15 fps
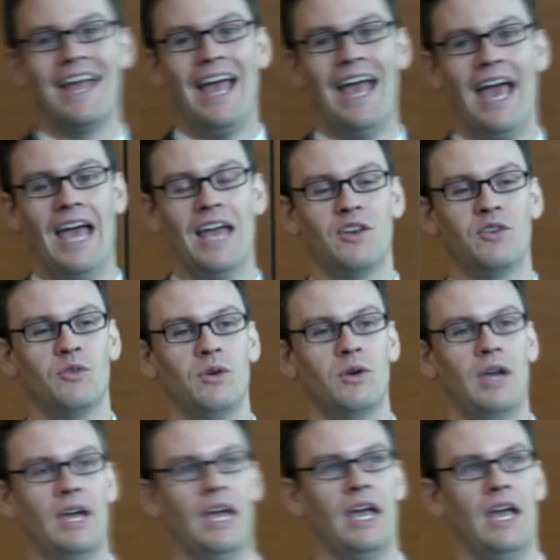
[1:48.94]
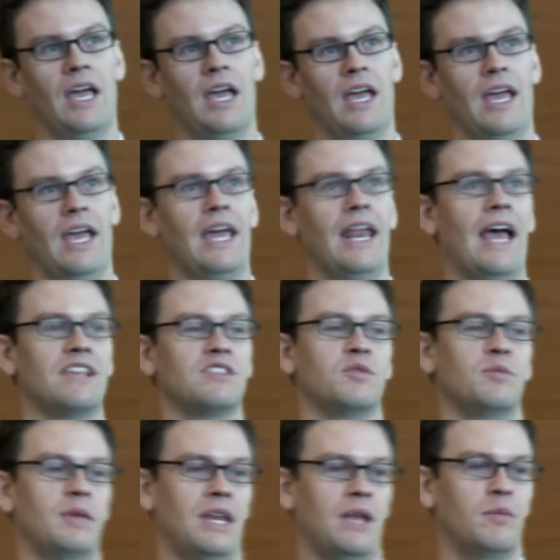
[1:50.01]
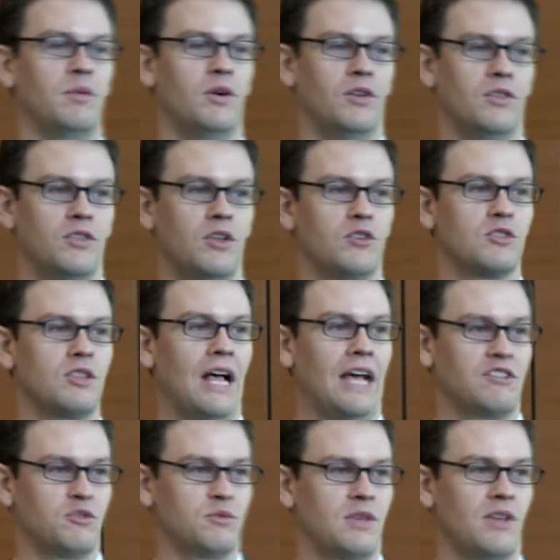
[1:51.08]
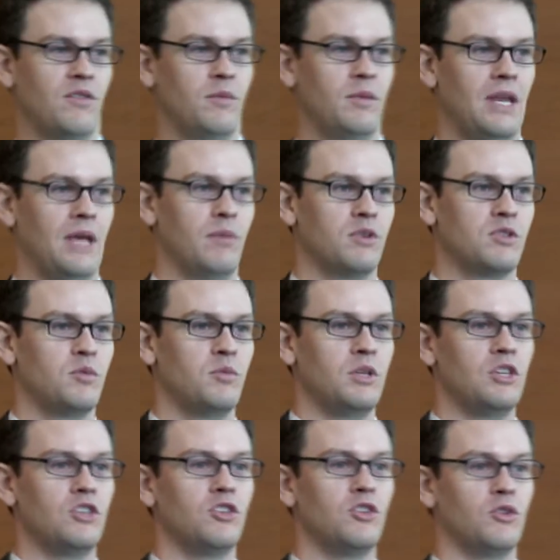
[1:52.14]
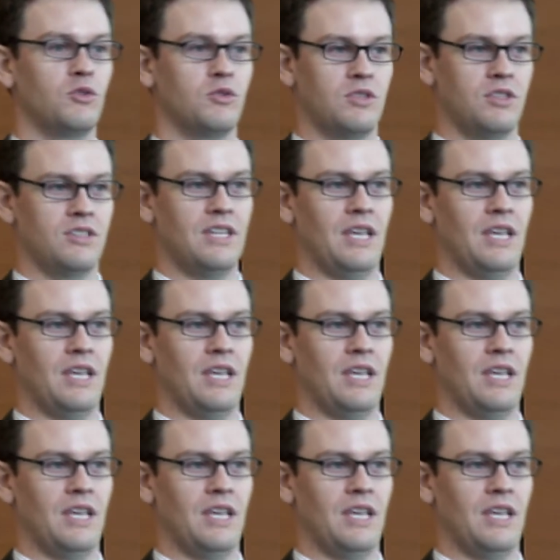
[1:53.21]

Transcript: And it hasn't been able, those classrooms haven't been able to be used